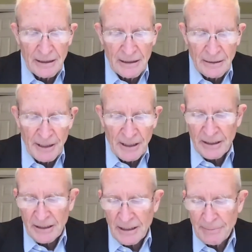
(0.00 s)

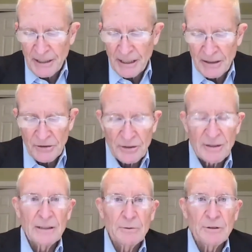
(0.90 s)
American companies.
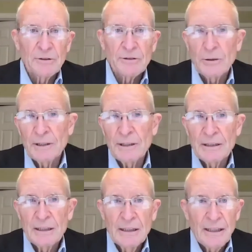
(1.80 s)
Uh, so
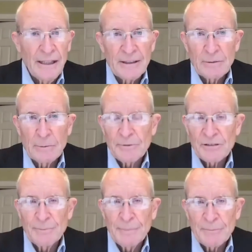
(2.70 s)
we and there were
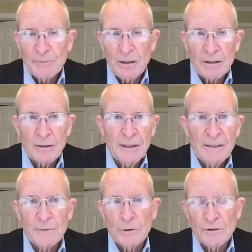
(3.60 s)
some bumps along the way,
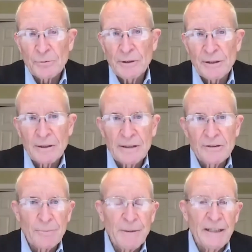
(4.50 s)
of course, with uh,
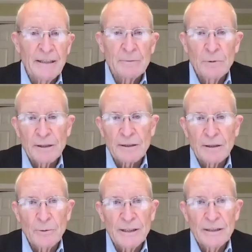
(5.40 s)
Japan, with
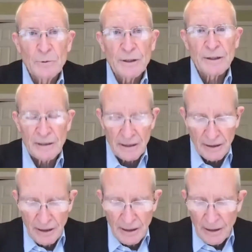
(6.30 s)
Korea, with uh,
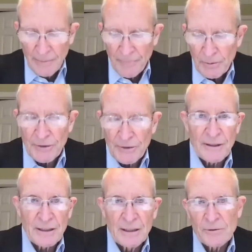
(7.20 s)
with other
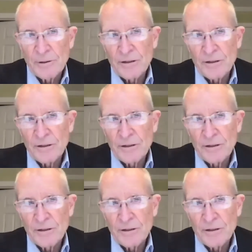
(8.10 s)
countries.